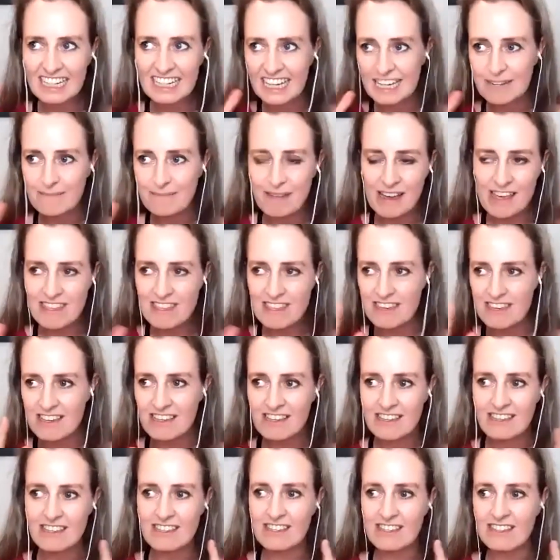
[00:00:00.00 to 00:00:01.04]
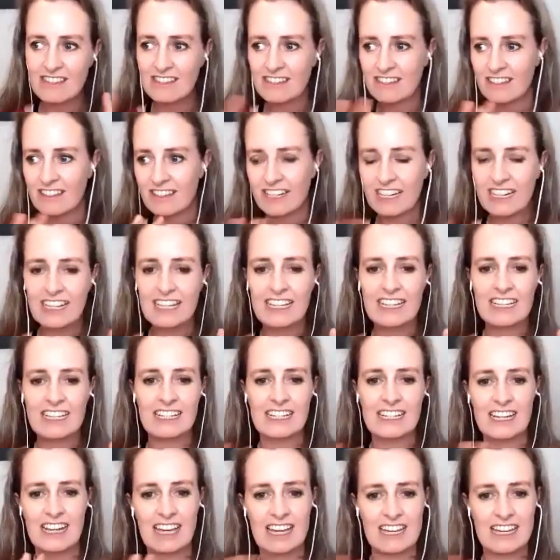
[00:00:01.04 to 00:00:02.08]
get my thinking
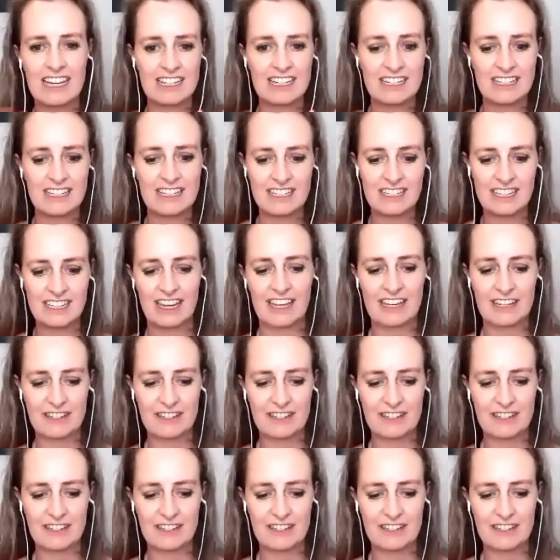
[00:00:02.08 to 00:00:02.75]
clear and